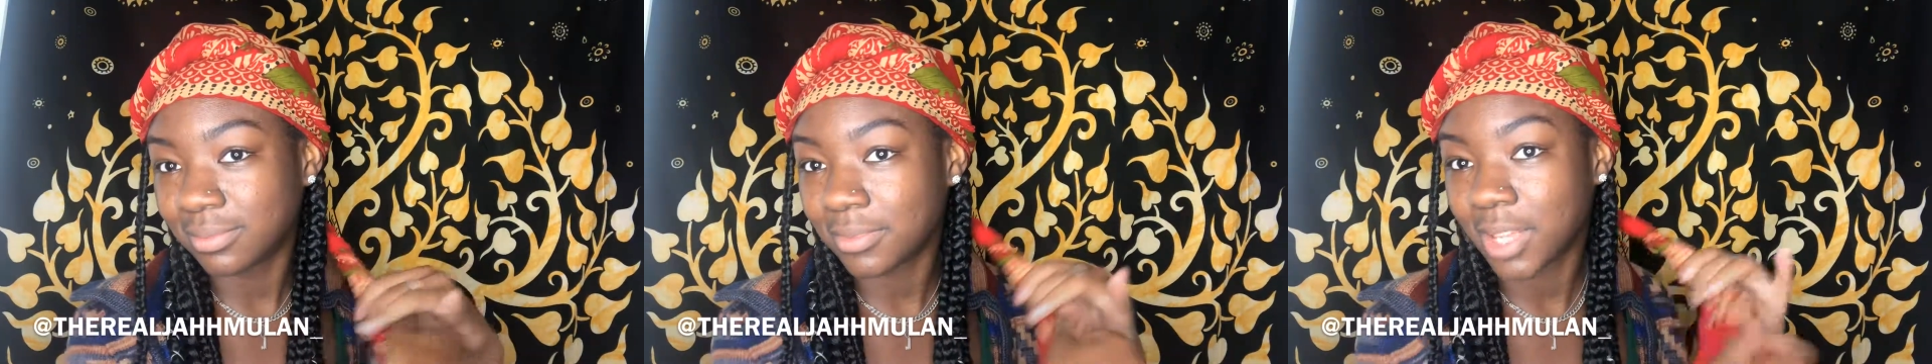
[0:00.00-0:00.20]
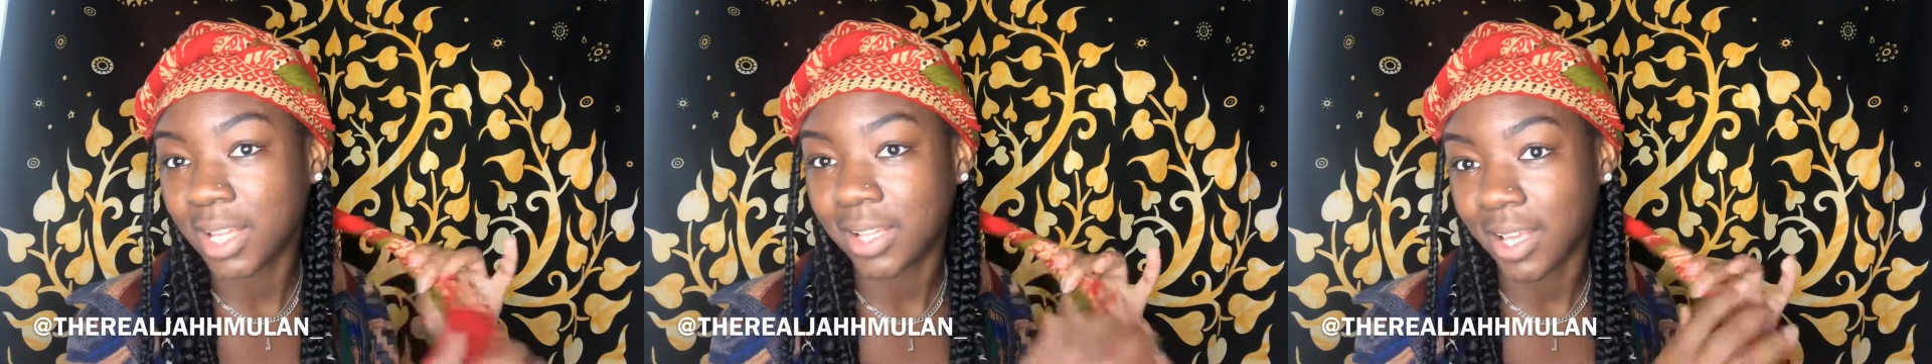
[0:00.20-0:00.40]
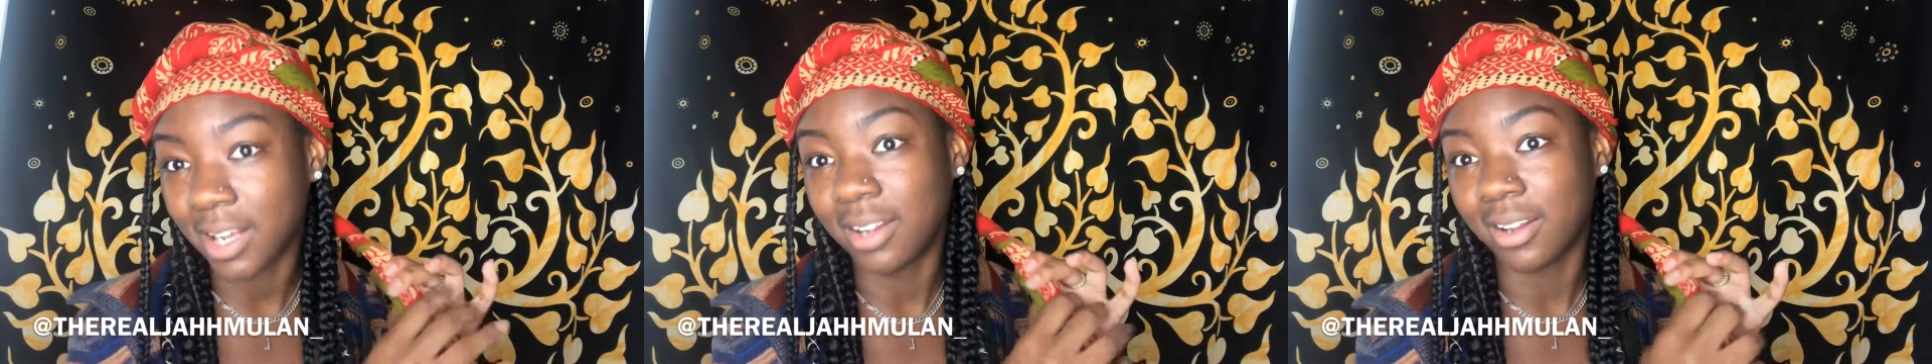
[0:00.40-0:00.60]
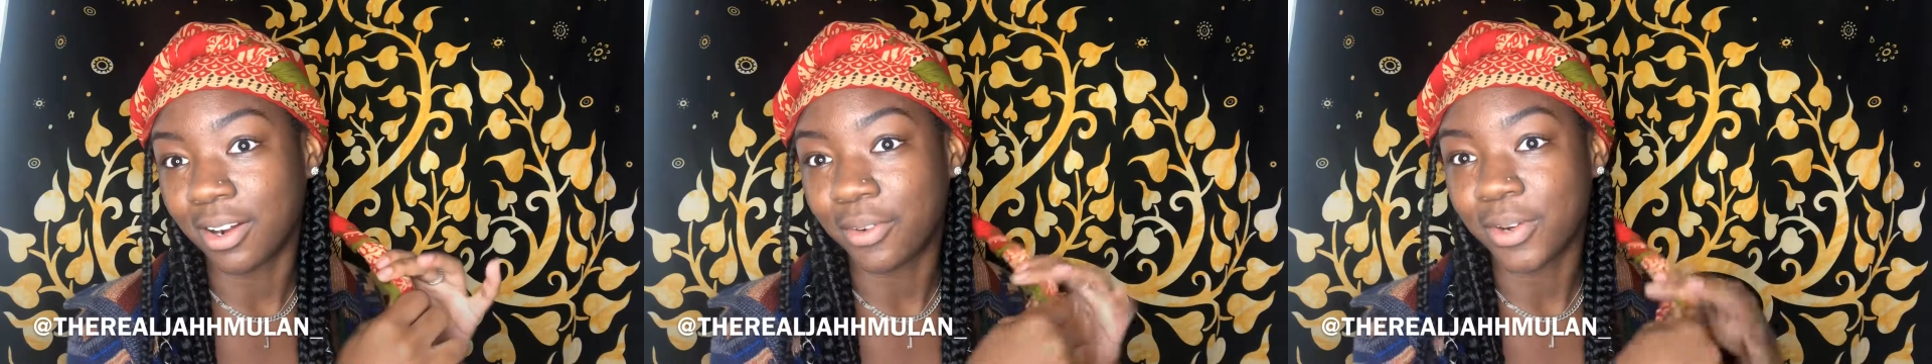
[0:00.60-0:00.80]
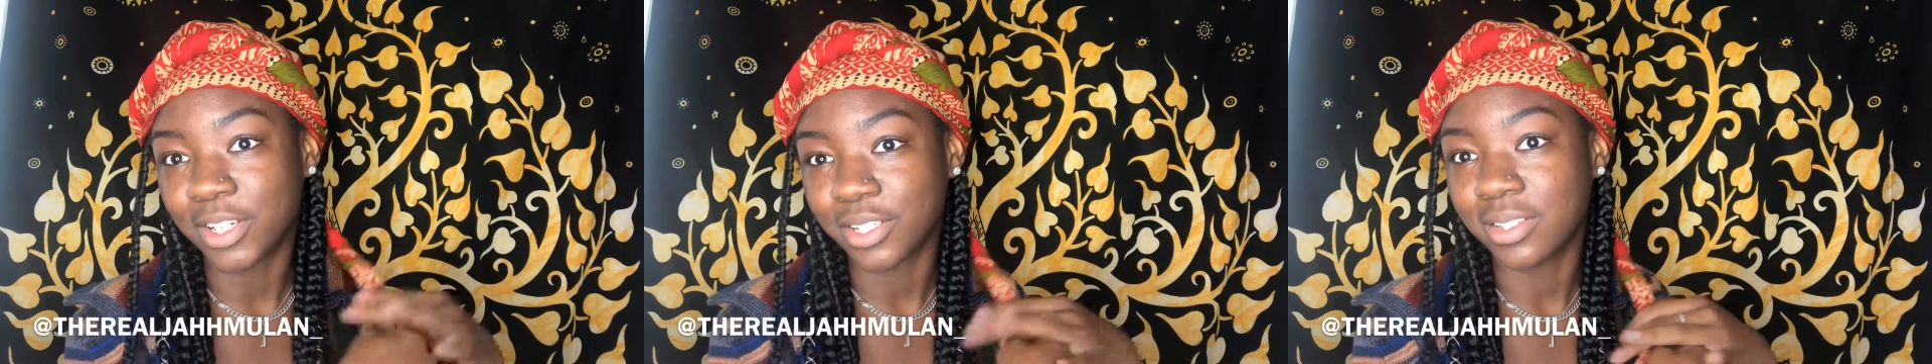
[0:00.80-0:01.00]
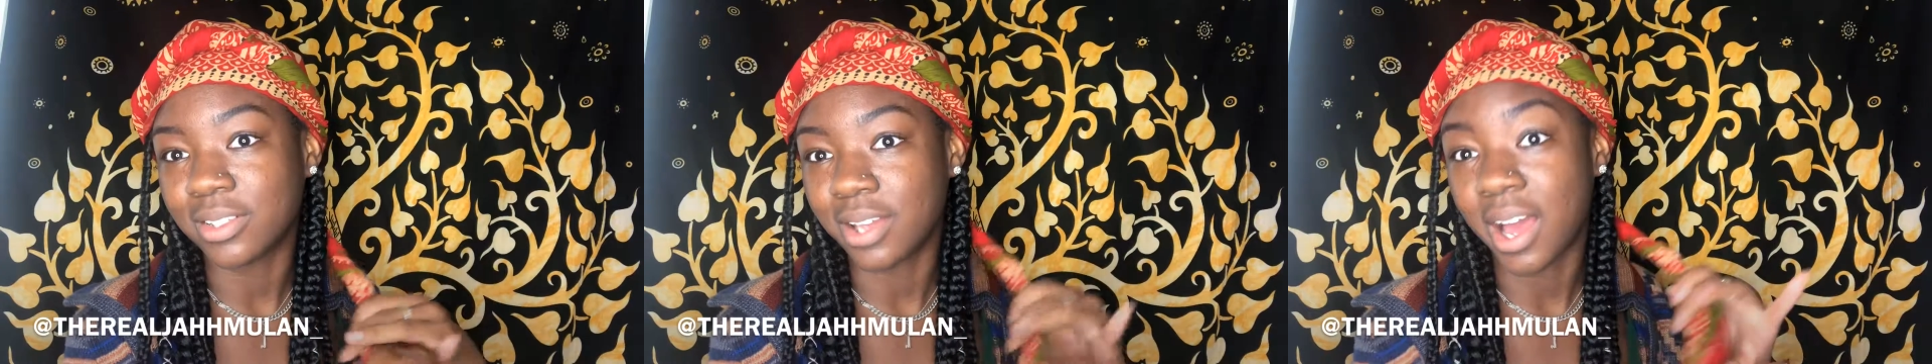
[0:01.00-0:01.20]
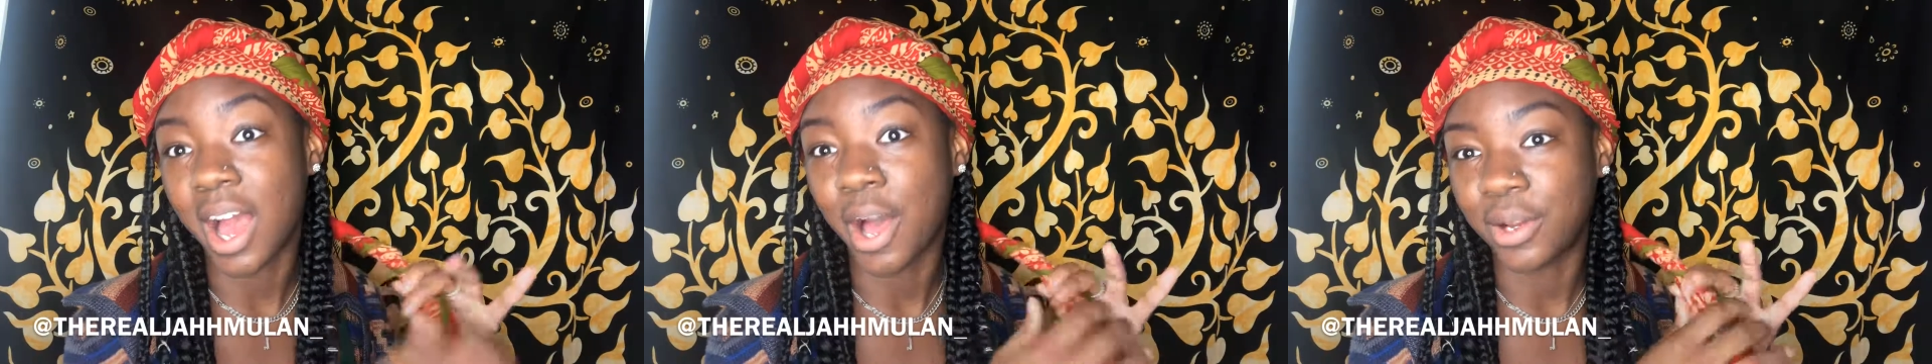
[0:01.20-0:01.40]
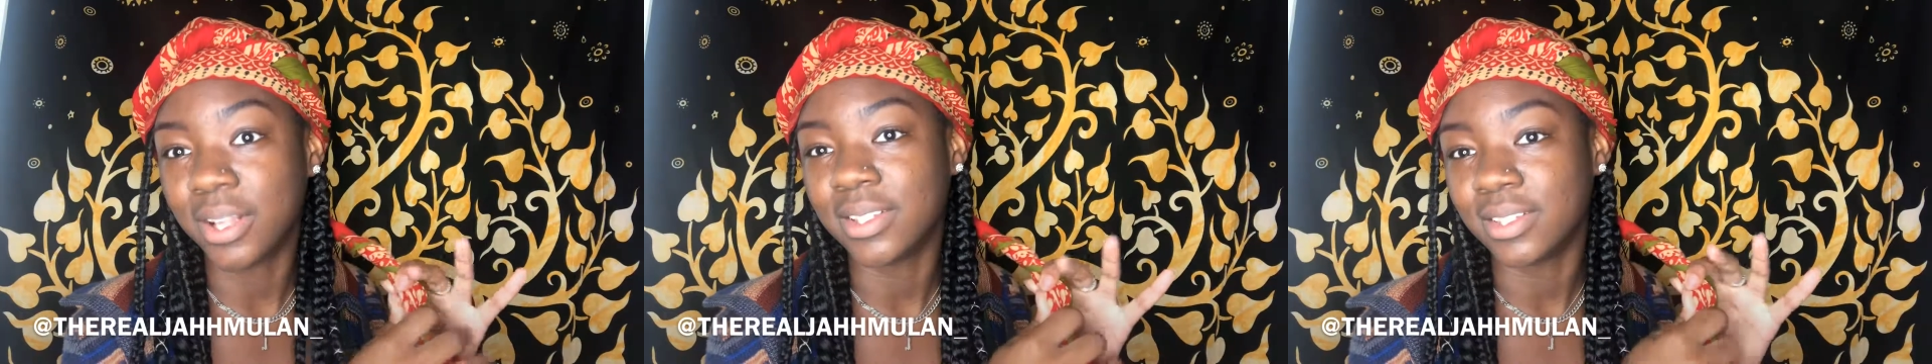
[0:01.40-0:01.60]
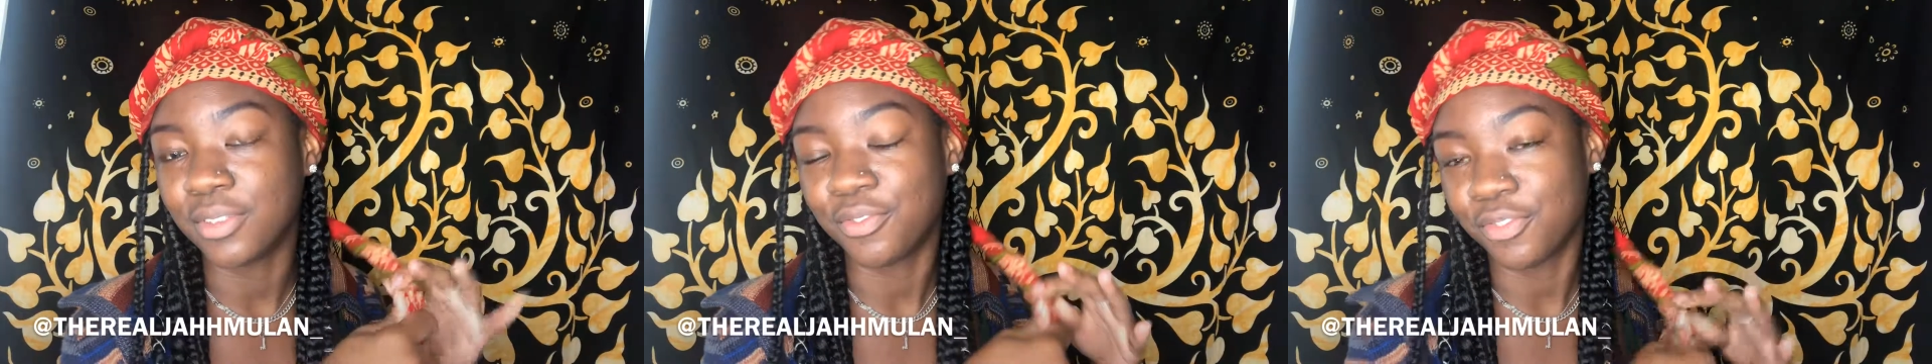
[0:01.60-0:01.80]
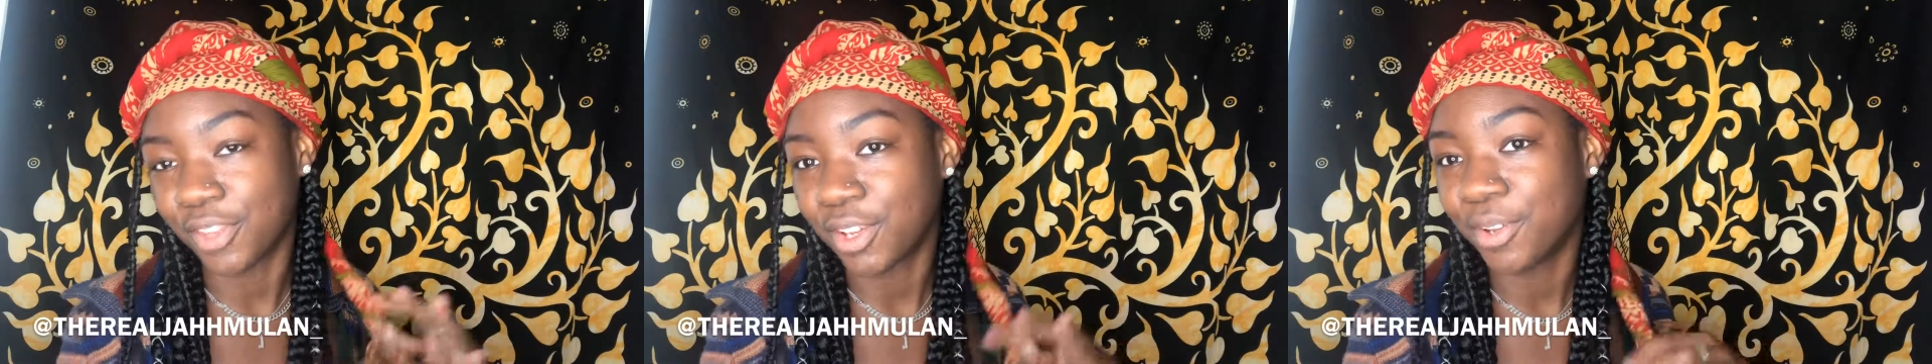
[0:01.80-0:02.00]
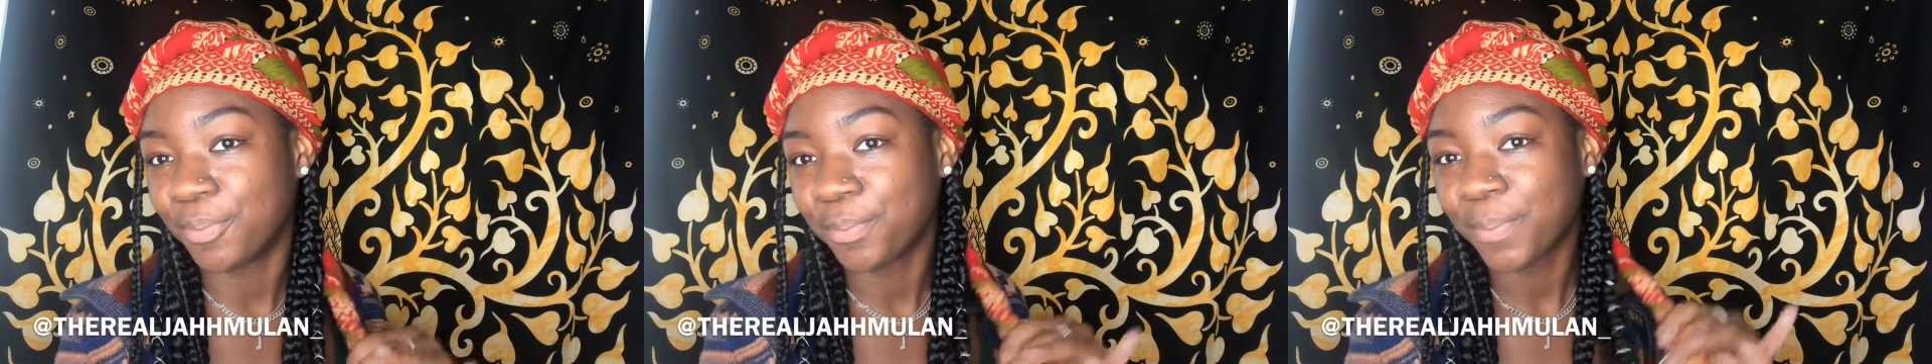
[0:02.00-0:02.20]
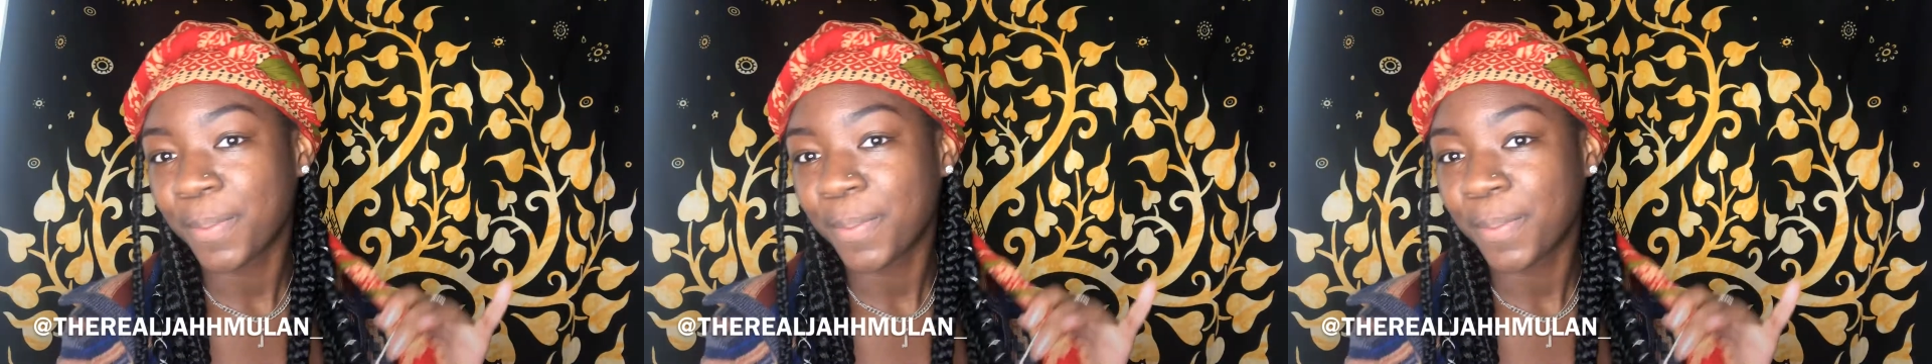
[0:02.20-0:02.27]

I'll be getting a lot of questions on how does it feel,